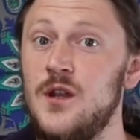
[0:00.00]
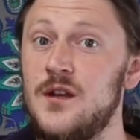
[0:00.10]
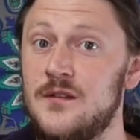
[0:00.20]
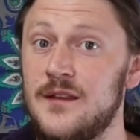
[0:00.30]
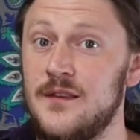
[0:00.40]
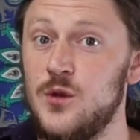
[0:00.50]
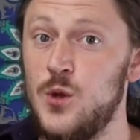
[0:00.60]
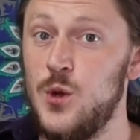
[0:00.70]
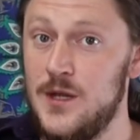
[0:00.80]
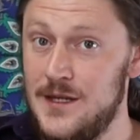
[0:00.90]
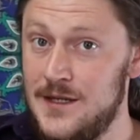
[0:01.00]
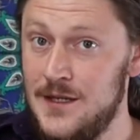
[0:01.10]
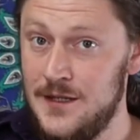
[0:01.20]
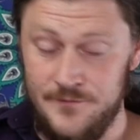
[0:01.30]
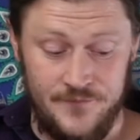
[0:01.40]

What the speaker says: let's take this G